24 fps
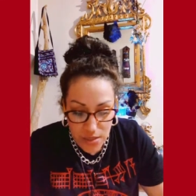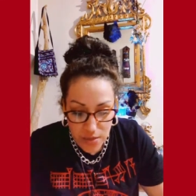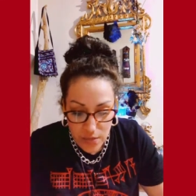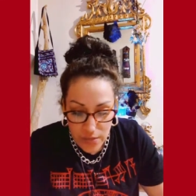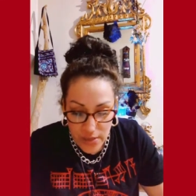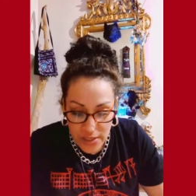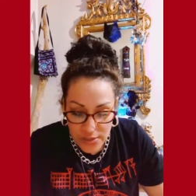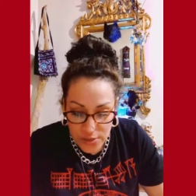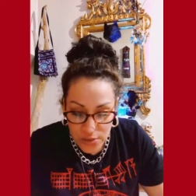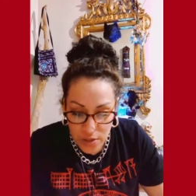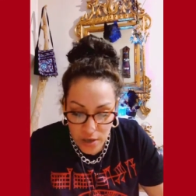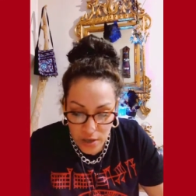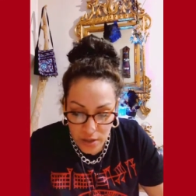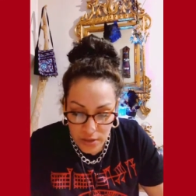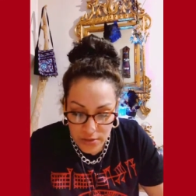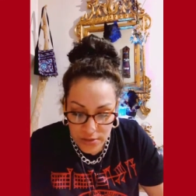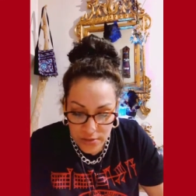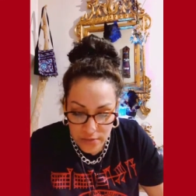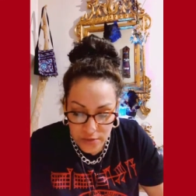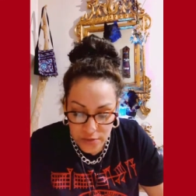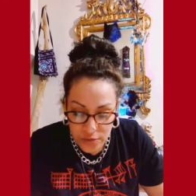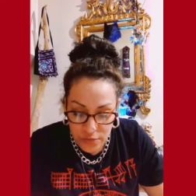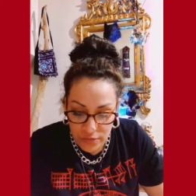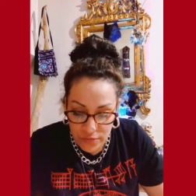I
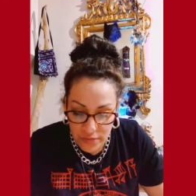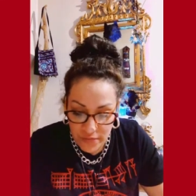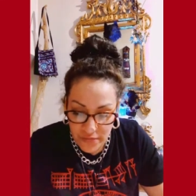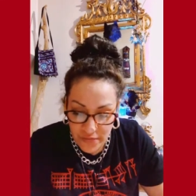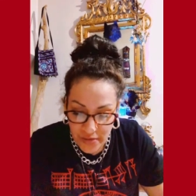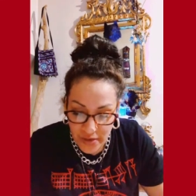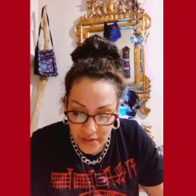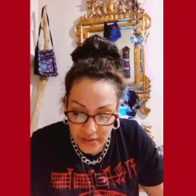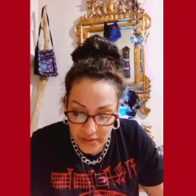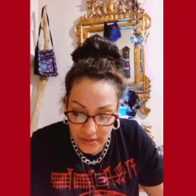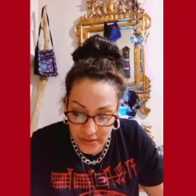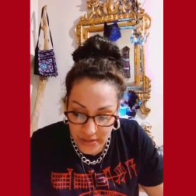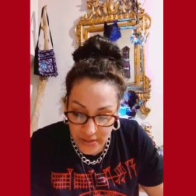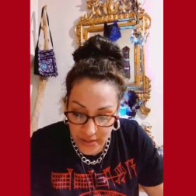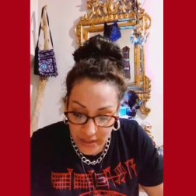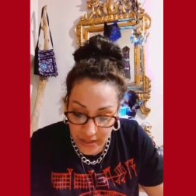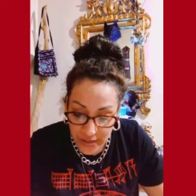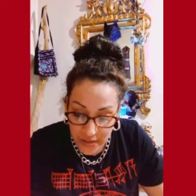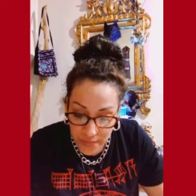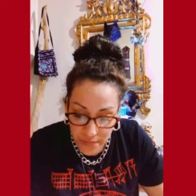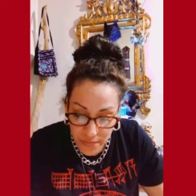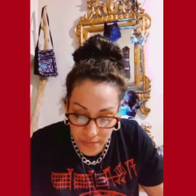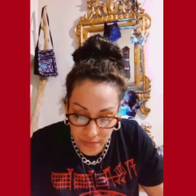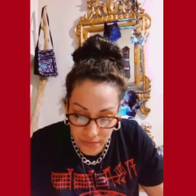talked to Ravana
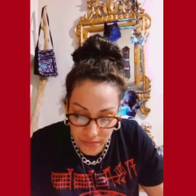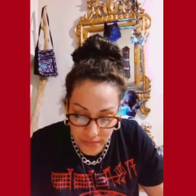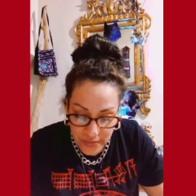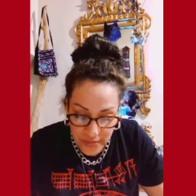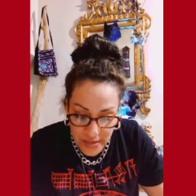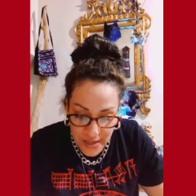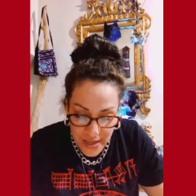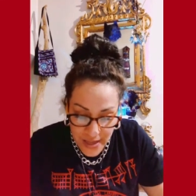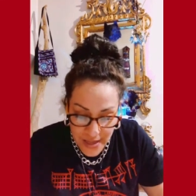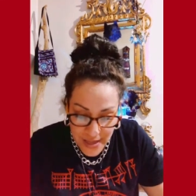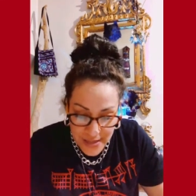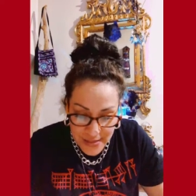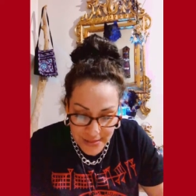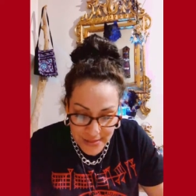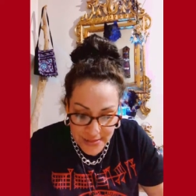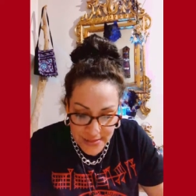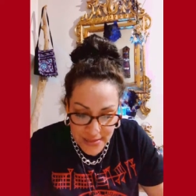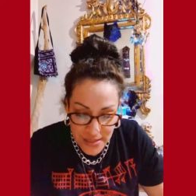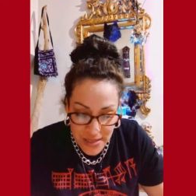Nun about that.